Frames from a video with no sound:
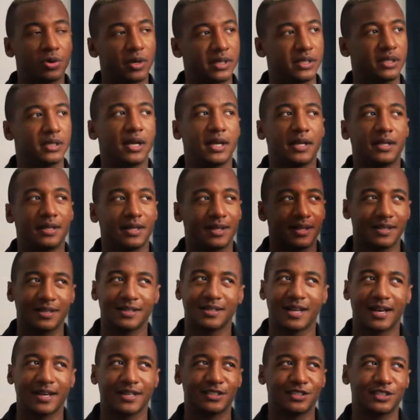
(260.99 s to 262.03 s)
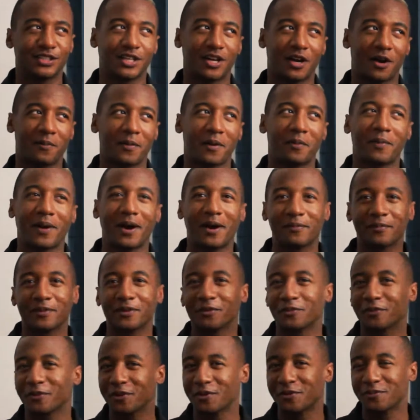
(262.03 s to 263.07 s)
And then like she called my mom in
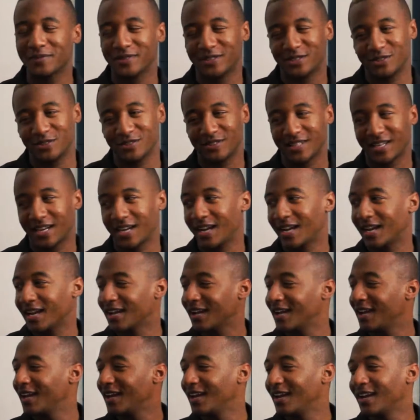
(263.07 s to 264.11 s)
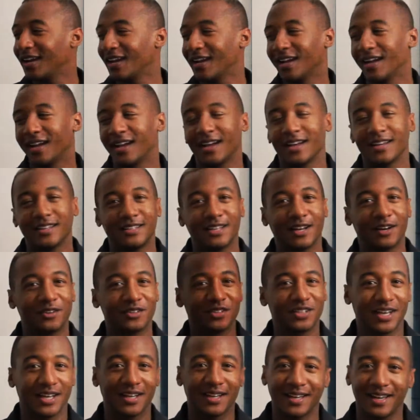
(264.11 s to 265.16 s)
the room, and she was like,
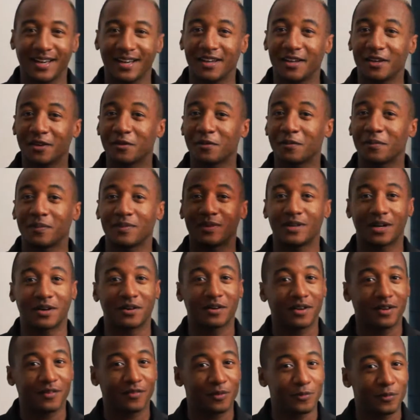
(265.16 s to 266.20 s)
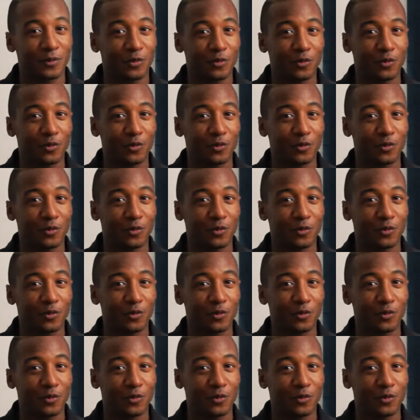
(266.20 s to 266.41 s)
don't yell at him, don't give him a